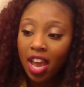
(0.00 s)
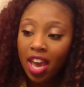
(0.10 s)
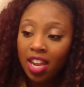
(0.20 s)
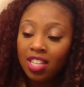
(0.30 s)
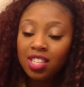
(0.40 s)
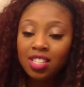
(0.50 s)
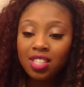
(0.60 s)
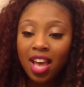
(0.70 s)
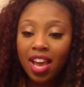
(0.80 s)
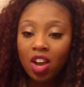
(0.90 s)
And it's
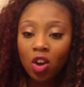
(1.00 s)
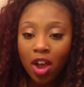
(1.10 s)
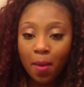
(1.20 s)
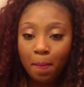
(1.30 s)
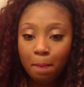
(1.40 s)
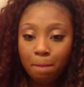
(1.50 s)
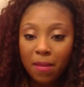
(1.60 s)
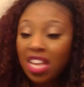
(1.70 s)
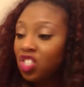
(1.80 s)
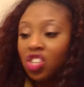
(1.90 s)
like, okay,
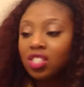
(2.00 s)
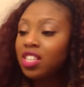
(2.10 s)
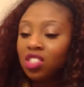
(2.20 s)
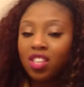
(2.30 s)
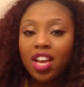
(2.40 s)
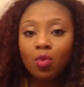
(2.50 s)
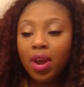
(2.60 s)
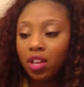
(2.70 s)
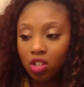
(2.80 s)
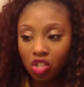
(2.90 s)
it's just like a
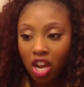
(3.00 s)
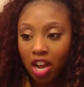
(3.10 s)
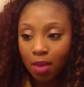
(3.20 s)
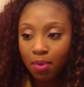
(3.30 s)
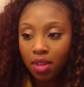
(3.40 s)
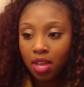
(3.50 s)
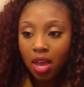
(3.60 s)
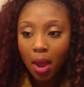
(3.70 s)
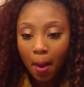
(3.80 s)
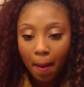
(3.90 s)
regular job.
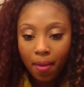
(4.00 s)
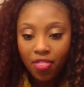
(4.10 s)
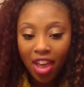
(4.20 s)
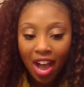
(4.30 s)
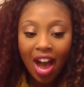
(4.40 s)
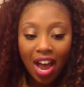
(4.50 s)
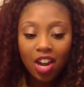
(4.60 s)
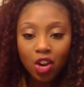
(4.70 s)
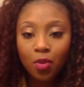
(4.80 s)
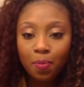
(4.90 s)
They
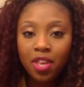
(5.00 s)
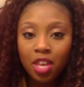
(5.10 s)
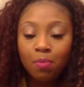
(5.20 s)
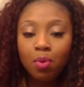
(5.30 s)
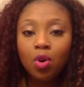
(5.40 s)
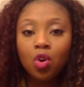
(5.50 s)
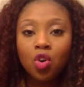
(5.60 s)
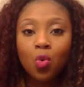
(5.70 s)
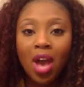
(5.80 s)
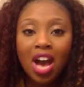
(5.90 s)
hire people
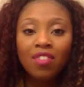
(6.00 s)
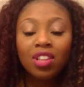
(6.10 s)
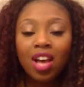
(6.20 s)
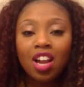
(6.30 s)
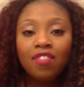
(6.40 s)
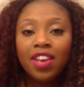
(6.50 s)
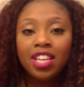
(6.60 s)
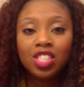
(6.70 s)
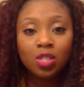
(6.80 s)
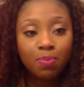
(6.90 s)
who have a lot of
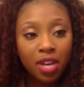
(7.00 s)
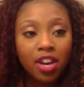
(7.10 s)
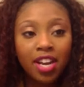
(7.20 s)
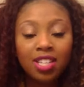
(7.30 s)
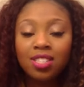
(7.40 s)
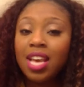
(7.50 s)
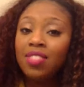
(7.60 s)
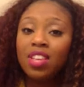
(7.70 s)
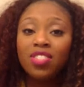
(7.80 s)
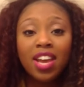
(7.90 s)
experience
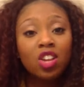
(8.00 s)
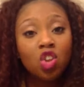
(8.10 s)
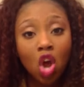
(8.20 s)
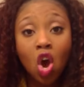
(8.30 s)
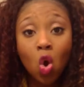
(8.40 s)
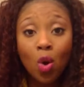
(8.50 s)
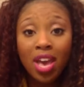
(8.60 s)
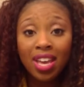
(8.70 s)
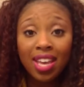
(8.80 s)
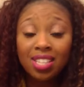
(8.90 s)
that they know
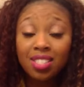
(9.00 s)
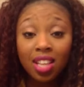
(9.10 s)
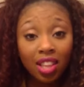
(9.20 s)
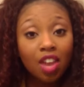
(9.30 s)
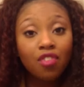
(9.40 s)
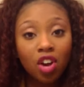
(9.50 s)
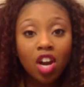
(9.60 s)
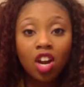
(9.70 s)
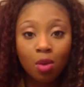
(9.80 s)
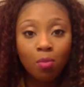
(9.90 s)
can deliver a
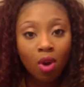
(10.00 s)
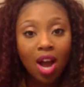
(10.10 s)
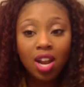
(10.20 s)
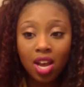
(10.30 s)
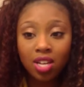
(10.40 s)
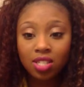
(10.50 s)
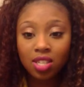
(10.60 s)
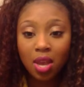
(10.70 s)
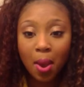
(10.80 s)
good product.